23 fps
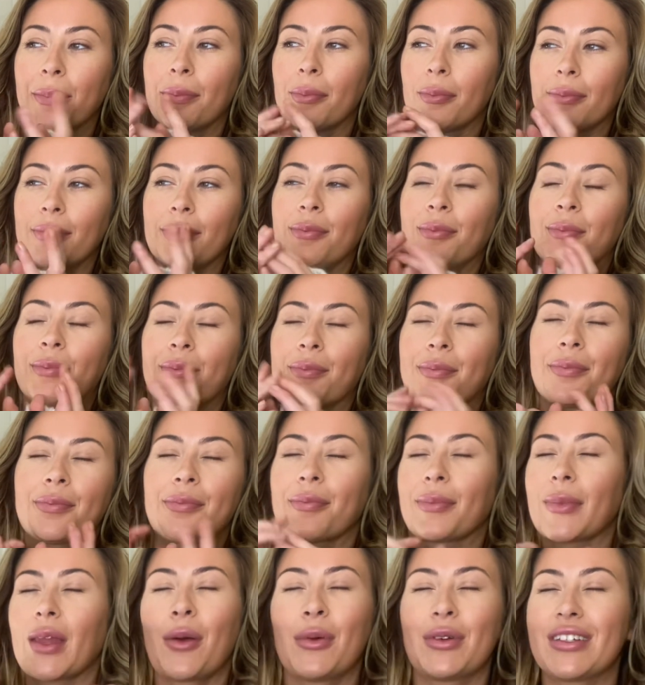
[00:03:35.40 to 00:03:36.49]

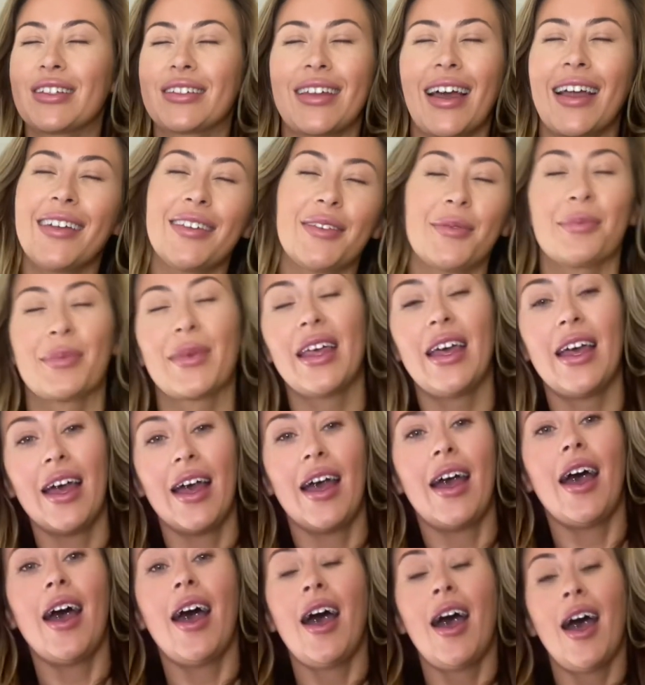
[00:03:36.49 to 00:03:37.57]
which is nice.
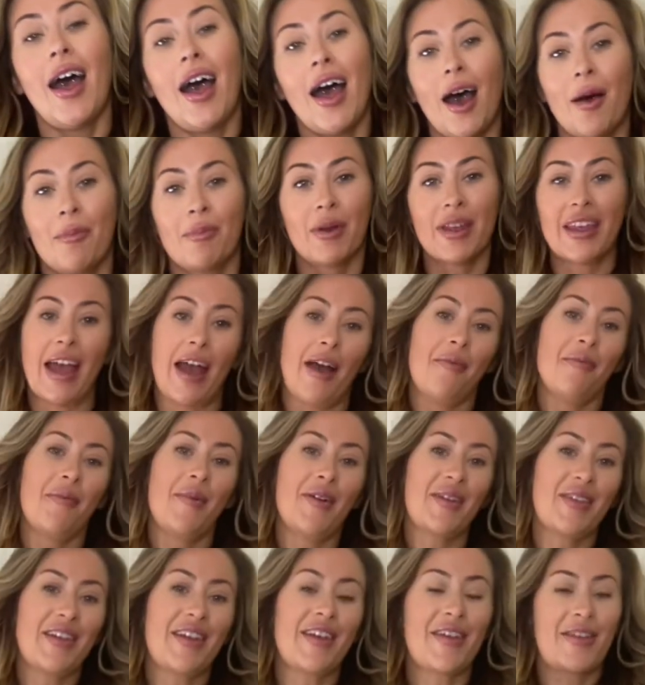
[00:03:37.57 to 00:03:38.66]
But yeah,
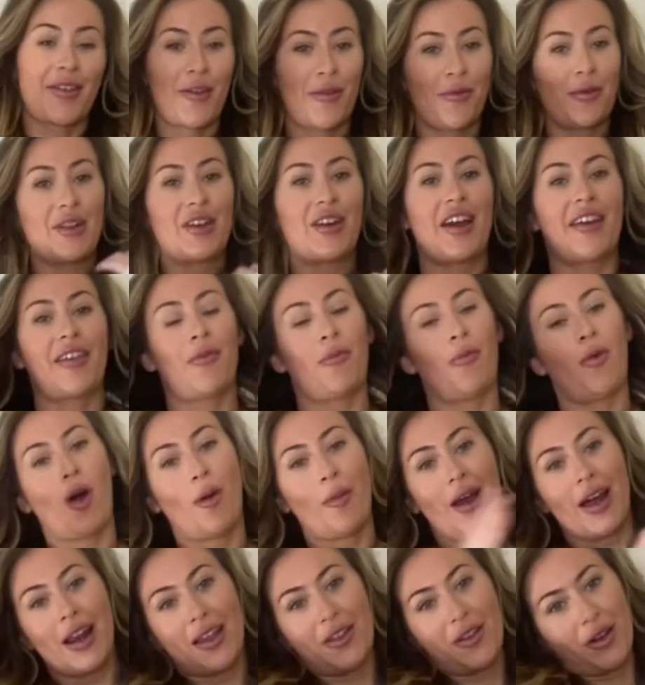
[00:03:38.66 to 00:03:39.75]
mostly this is really nice and
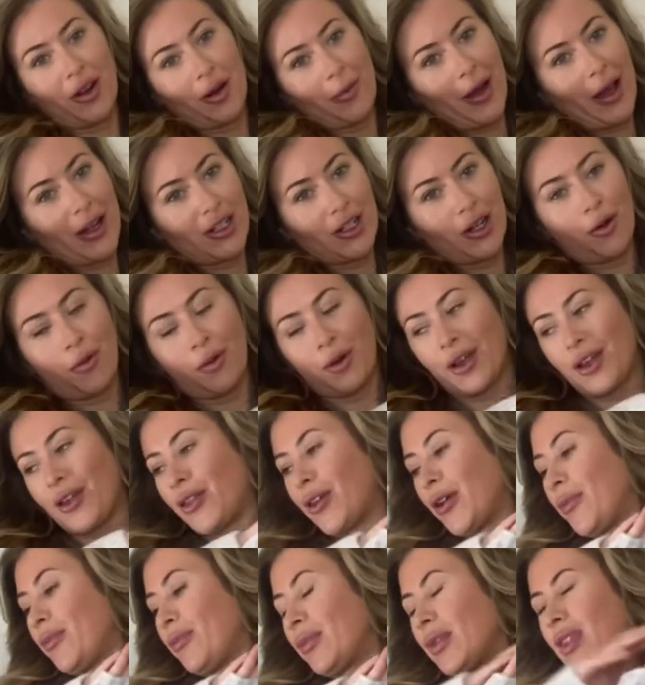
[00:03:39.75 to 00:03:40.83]
warm and it's gonna match with
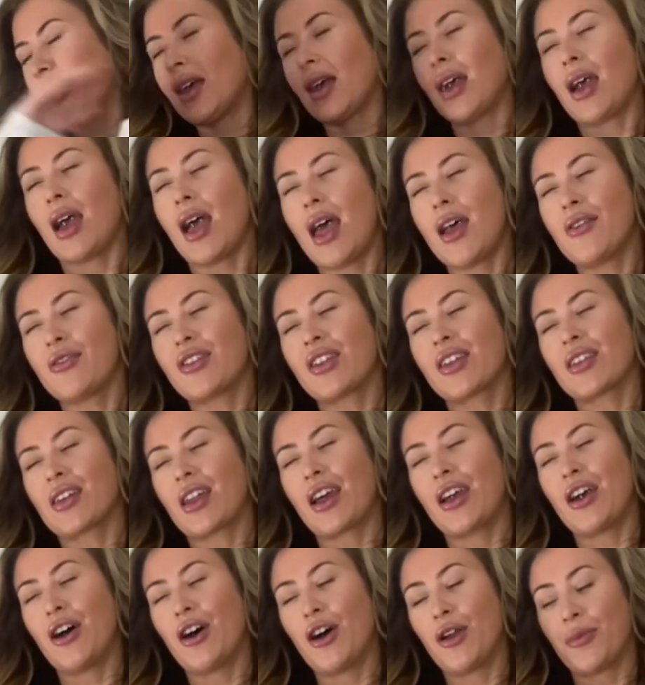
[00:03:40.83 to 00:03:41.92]
everything that
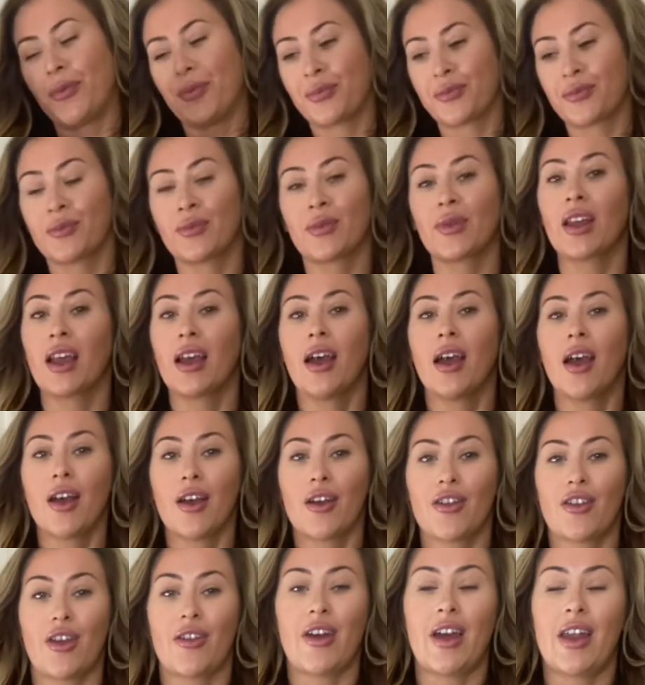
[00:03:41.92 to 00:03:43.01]
I own.
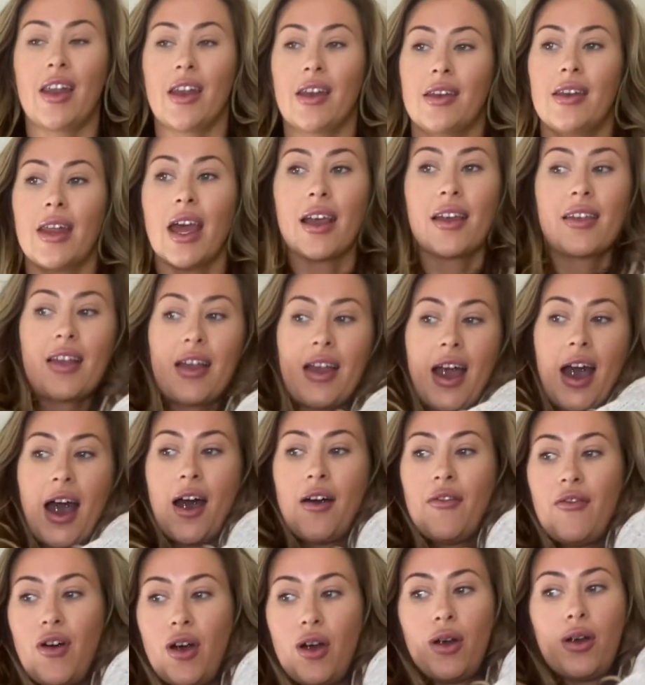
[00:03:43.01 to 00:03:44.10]
So then next I
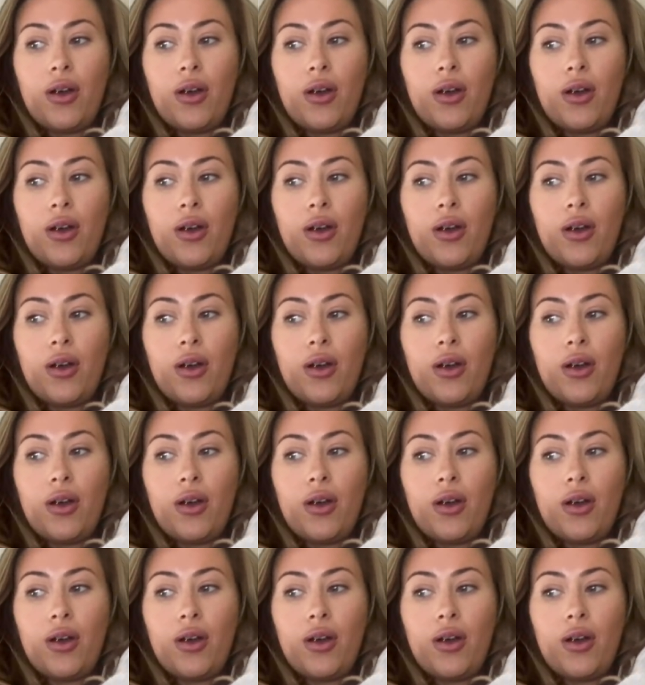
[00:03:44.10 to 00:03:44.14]
have,